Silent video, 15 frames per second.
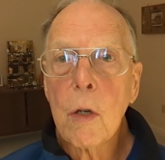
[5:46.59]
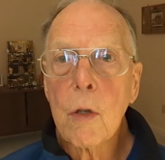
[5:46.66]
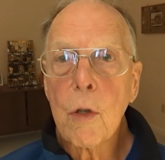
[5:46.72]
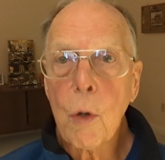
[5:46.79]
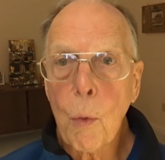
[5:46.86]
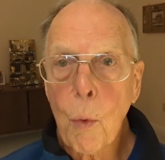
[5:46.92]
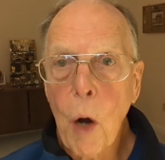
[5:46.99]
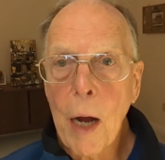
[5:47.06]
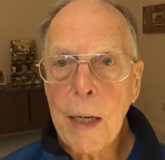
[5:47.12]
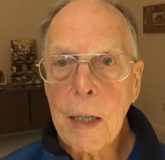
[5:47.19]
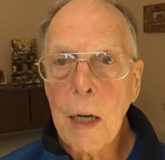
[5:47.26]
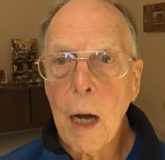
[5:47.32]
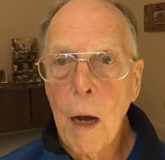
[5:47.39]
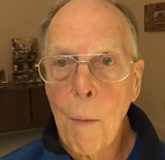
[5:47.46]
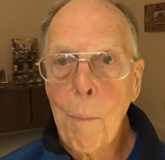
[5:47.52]
to write
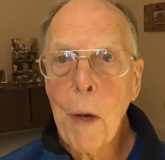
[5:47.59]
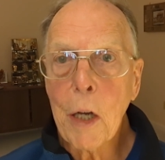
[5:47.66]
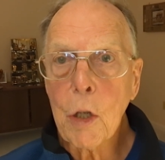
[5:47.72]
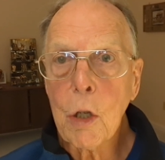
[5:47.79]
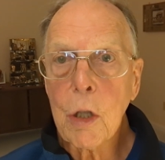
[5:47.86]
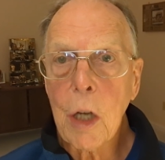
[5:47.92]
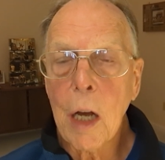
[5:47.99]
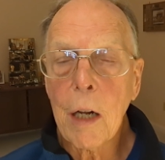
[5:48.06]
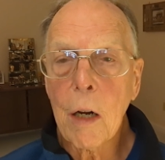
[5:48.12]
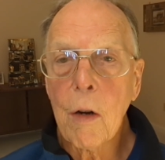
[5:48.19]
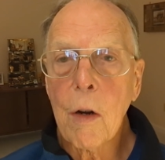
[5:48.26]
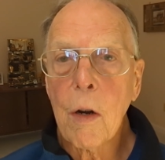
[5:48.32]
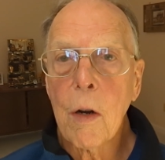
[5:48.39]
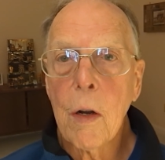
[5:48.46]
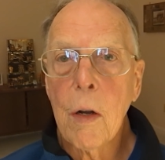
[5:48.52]
a bestseller,